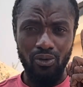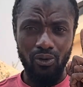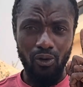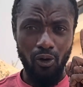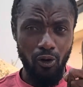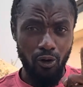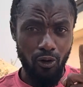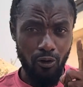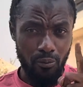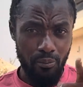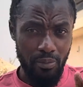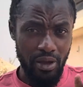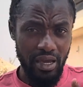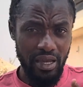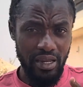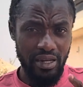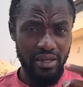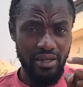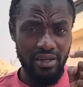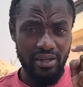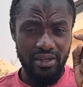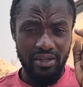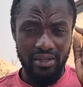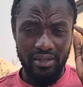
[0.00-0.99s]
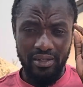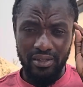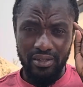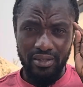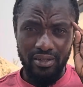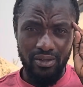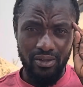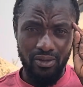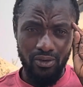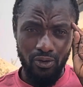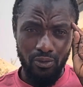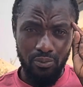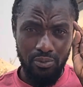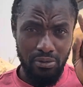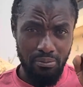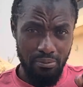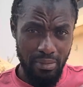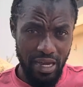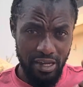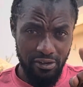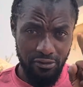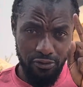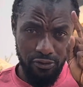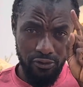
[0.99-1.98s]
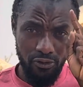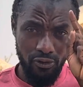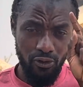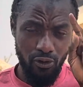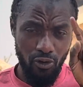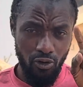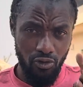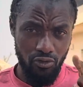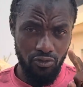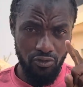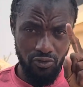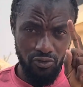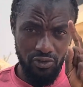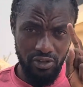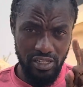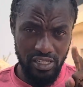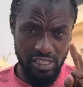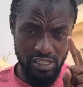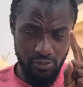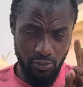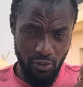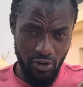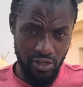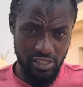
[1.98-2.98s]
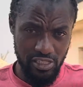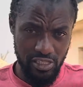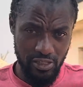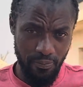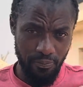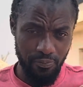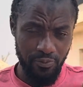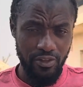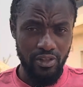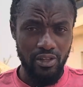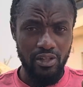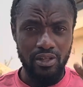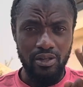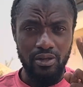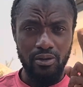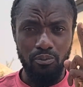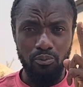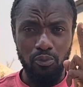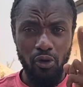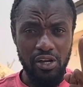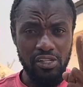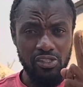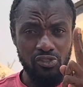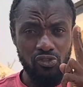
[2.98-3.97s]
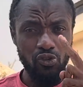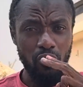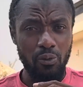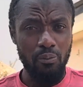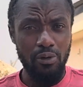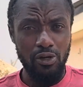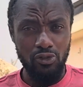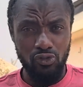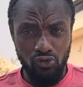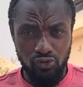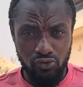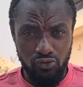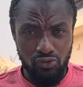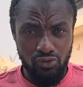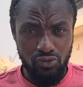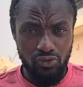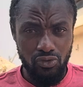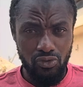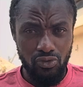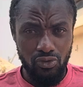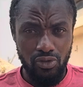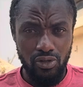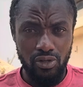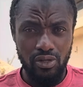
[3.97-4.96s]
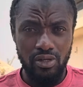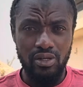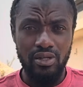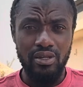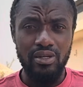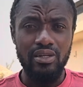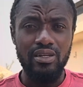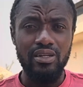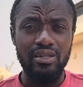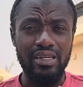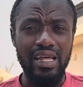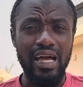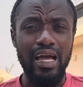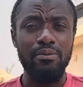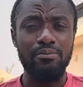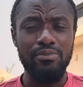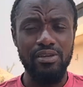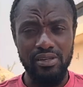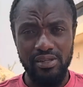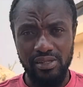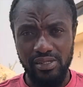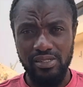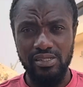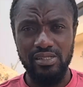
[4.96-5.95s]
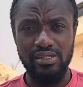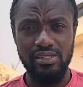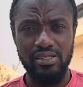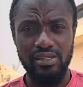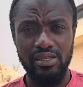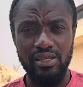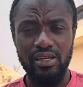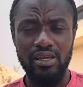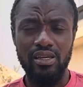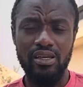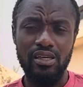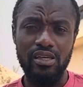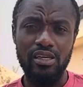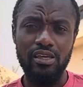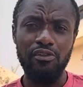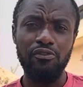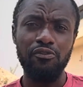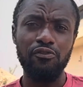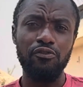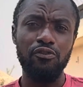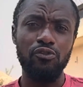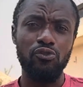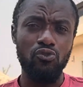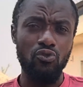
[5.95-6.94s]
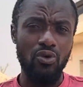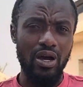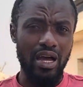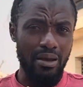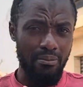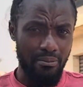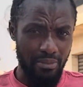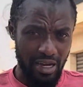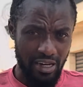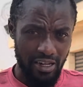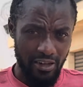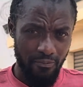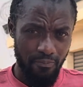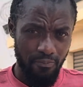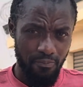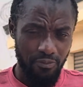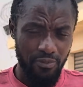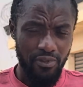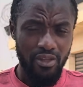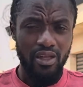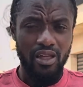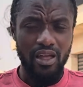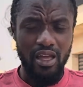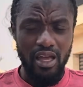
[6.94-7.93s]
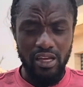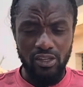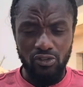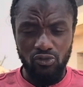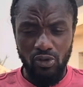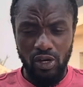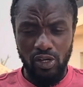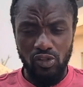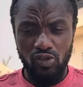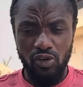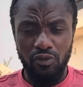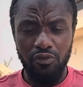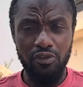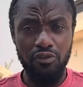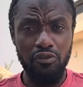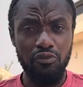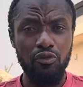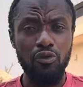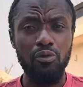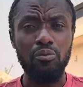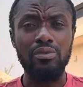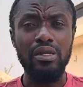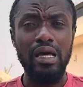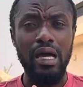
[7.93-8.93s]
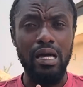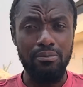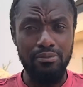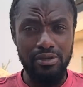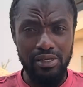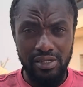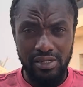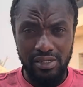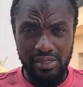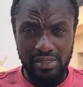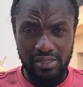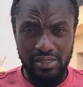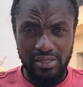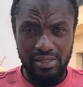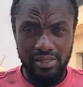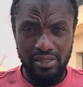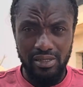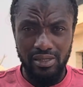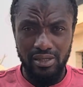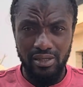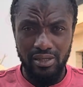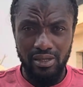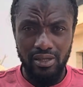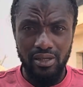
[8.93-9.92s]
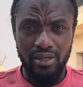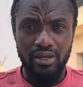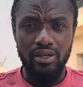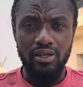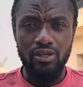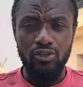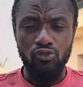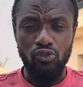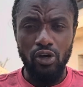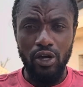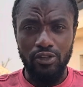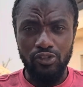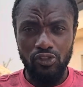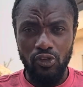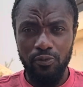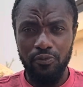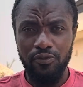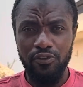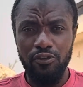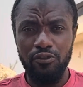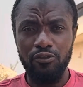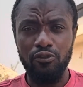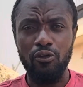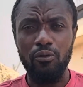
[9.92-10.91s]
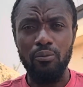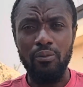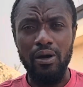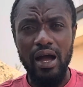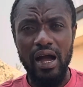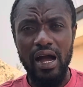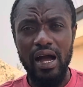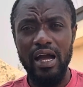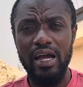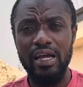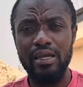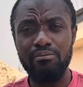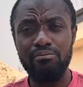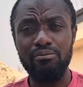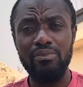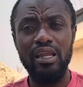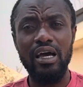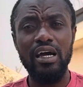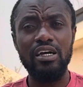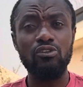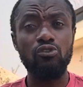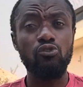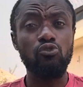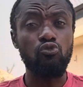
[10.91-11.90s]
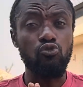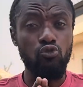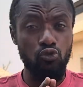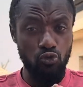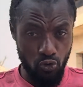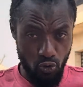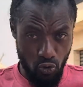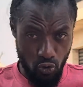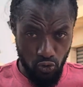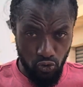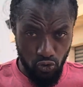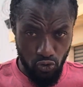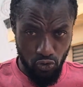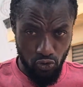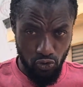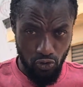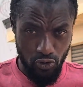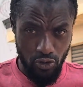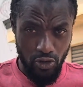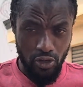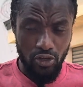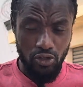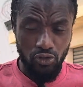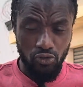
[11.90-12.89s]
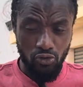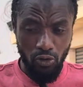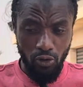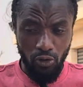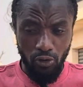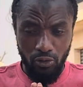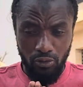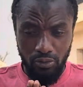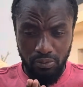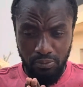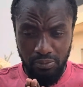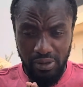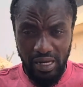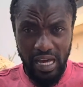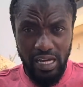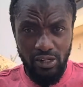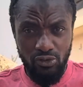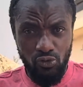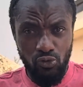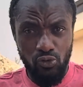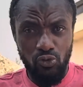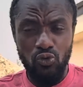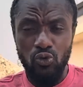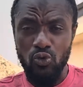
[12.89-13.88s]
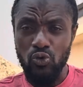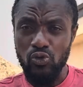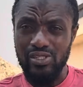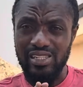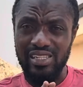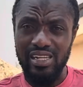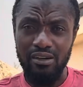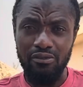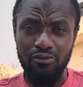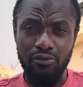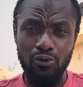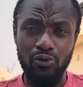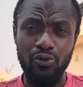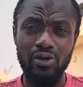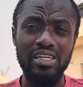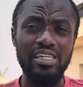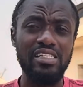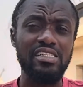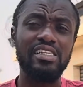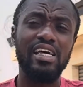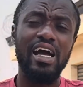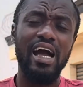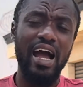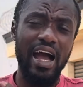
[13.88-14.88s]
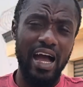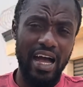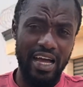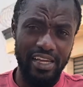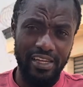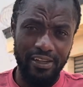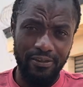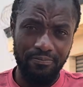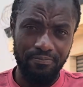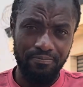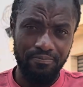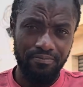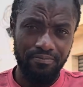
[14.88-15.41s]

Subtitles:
all men be mindful of this point. Point number two, diabetes. If you are a man and you are suffering from diabetes, you are suffering from high blood glucose, your blood glucose level is high,